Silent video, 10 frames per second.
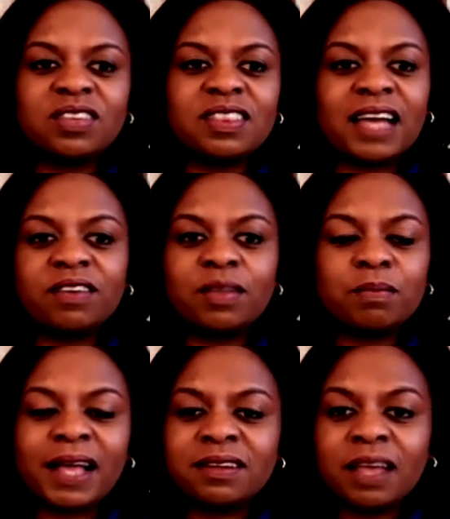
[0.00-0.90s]
to that of the
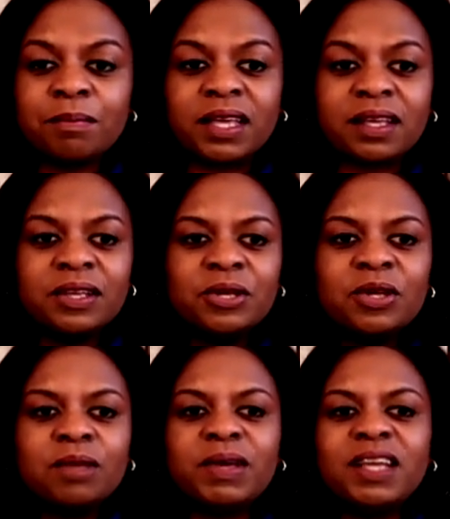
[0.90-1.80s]
pandemic,
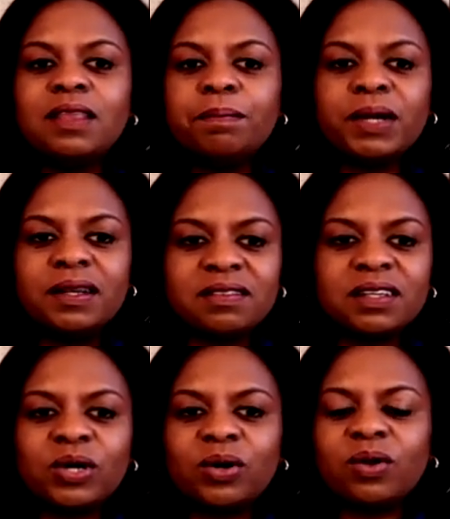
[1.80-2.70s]
be it the
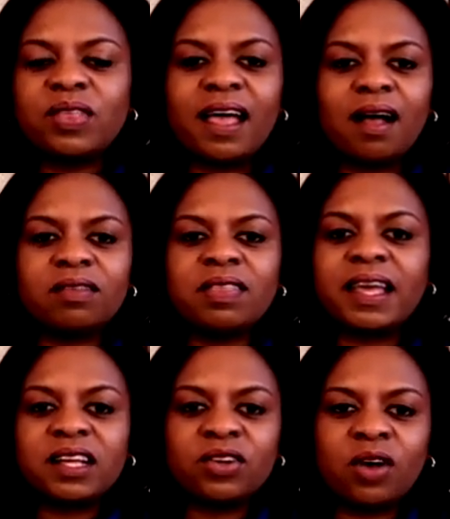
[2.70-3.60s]
political, the health, the
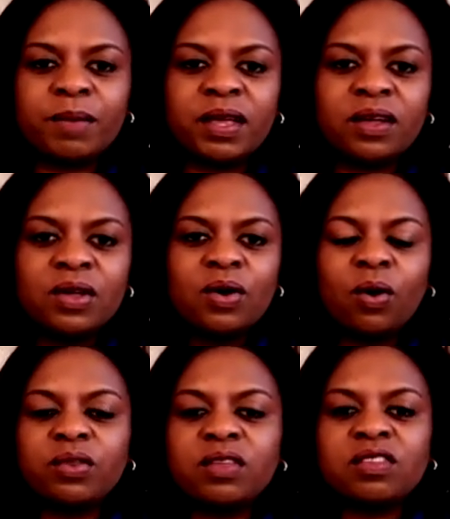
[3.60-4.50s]
economic,
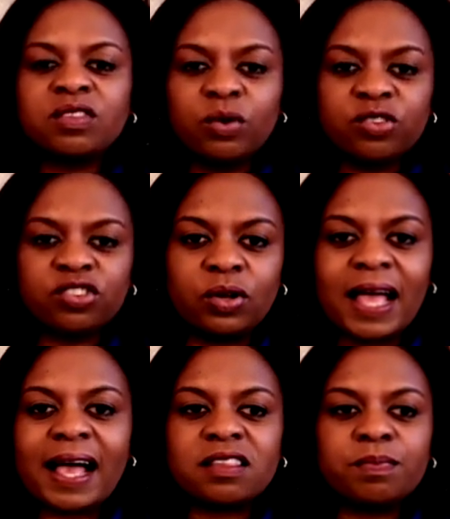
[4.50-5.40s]
or the social
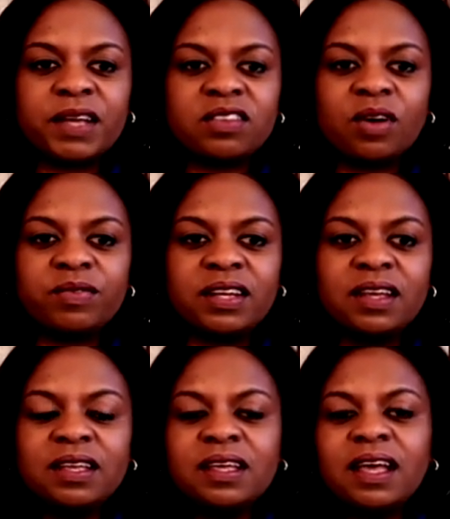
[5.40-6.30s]
aspects of it,
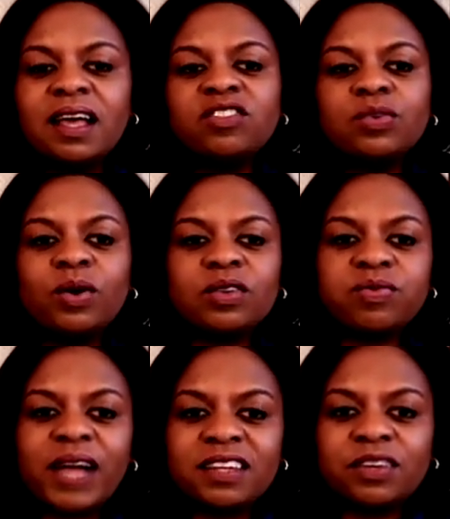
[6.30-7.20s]
and towards
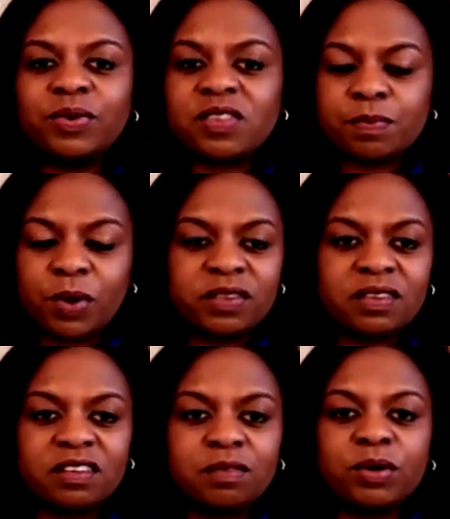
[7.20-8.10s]
finding
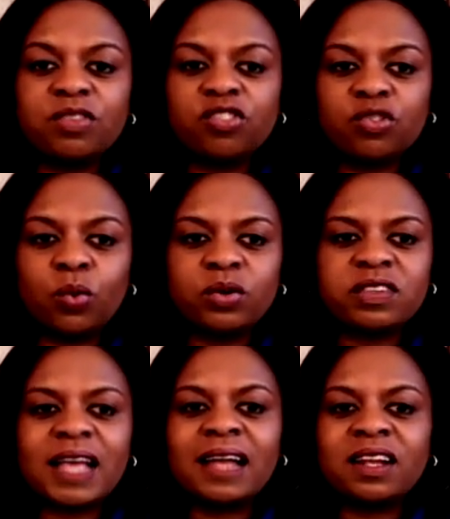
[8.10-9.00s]
responses both short
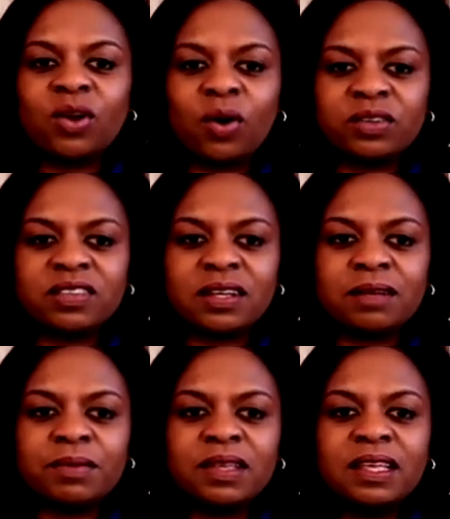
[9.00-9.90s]
and long term.